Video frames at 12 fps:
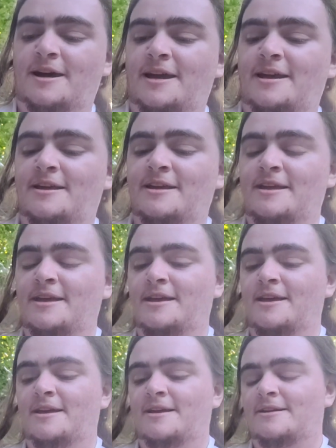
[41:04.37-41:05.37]
I
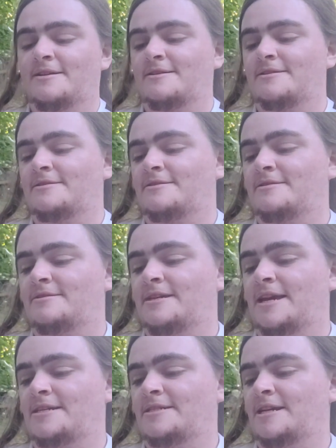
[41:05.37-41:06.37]

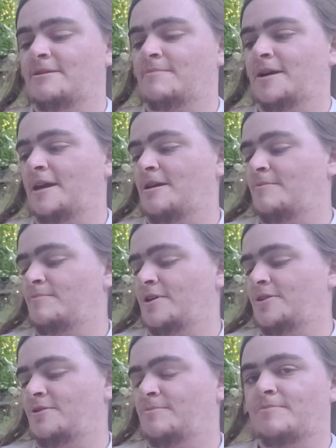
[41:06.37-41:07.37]
texted my
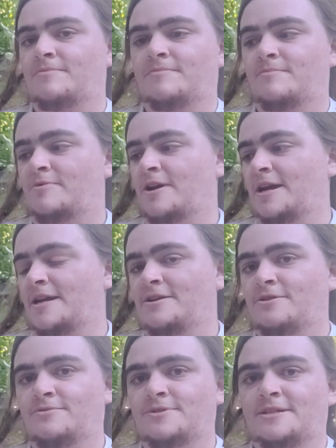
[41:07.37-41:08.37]
brother Brian,
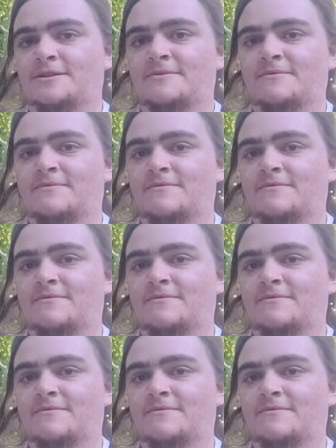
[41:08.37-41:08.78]
who's a